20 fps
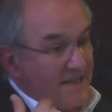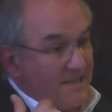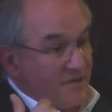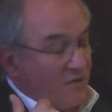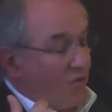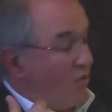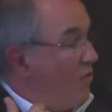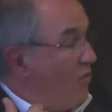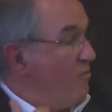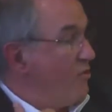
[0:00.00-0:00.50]
it
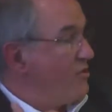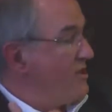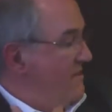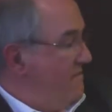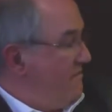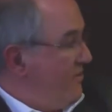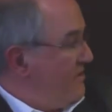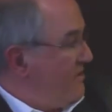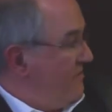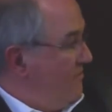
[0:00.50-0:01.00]
almost
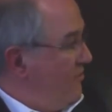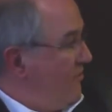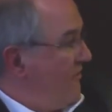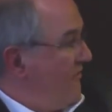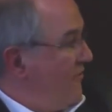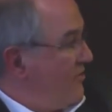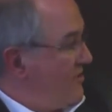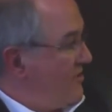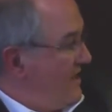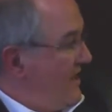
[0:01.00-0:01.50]
impossible
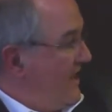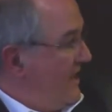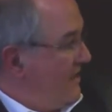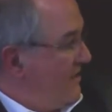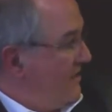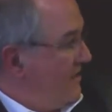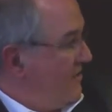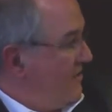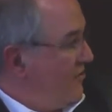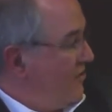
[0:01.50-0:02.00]
for states
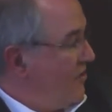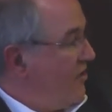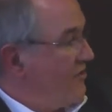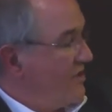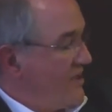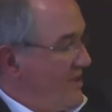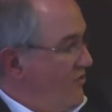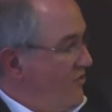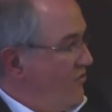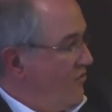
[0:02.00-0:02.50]
to
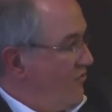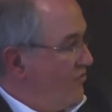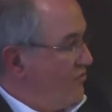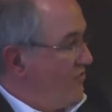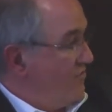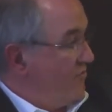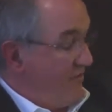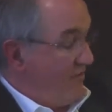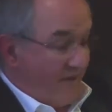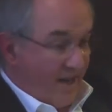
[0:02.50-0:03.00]
continue to
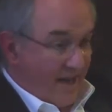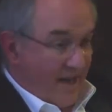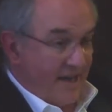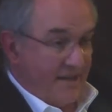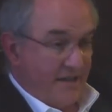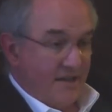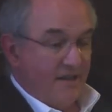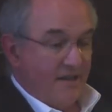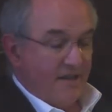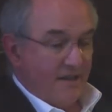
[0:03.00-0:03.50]
provide
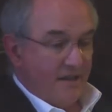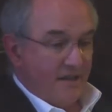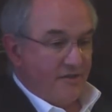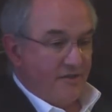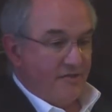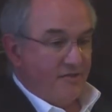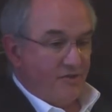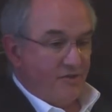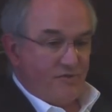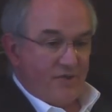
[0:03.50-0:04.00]
the
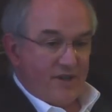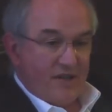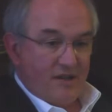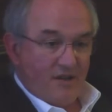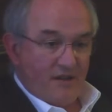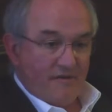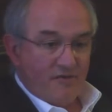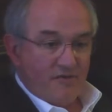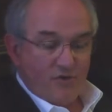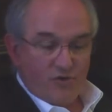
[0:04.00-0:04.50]
degree
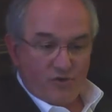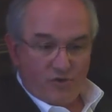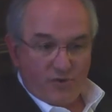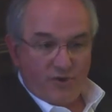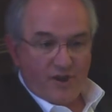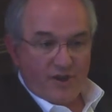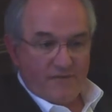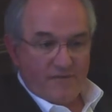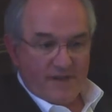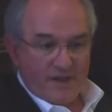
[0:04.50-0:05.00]
of social
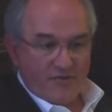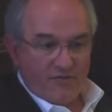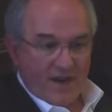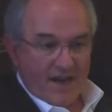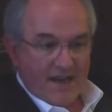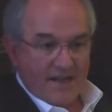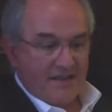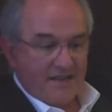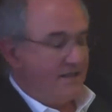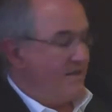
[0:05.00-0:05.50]
economic
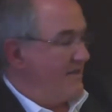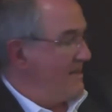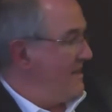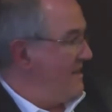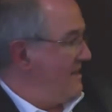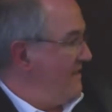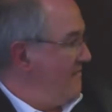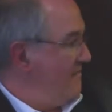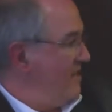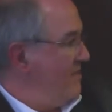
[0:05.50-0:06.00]
rights
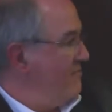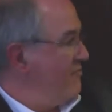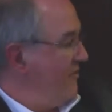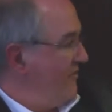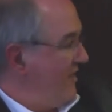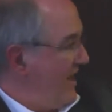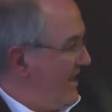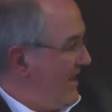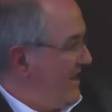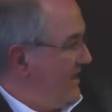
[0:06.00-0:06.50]
that have been
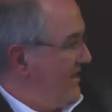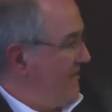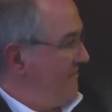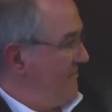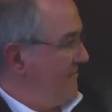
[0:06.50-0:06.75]
provided.